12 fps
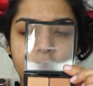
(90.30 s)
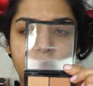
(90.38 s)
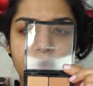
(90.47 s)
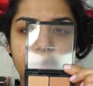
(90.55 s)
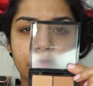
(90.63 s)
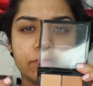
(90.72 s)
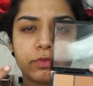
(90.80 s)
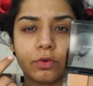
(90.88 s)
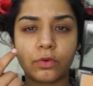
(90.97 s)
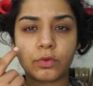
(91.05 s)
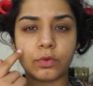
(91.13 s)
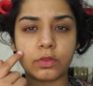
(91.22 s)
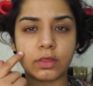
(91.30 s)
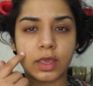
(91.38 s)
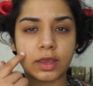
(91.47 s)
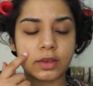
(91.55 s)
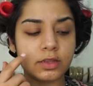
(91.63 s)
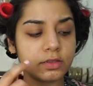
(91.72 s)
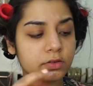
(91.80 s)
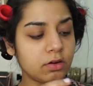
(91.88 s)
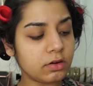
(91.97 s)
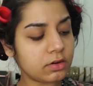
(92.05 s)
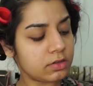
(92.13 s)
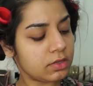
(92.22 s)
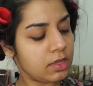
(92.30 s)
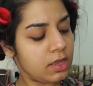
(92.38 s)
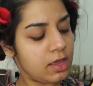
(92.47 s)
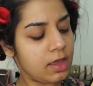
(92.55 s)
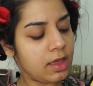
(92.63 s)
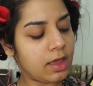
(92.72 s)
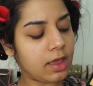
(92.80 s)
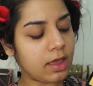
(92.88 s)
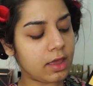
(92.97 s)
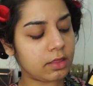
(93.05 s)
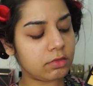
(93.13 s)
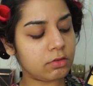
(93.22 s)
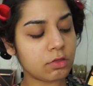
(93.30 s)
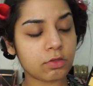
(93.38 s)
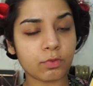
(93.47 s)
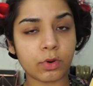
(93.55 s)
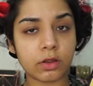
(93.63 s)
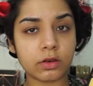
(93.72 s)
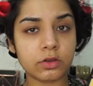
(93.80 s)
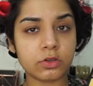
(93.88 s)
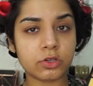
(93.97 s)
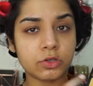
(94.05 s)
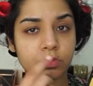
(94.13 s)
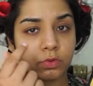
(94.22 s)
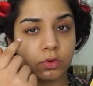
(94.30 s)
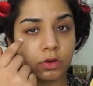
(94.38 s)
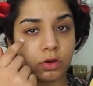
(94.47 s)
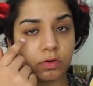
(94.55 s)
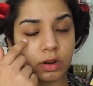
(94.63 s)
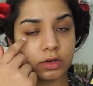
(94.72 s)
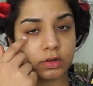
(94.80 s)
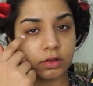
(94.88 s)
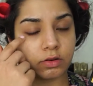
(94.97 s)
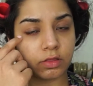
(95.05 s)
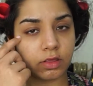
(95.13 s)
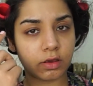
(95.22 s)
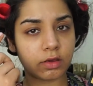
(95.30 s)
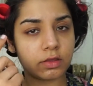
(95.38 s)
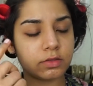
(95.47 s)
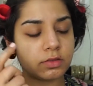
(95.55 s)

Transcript: here for the acne scars, and this one to correct under the eyes.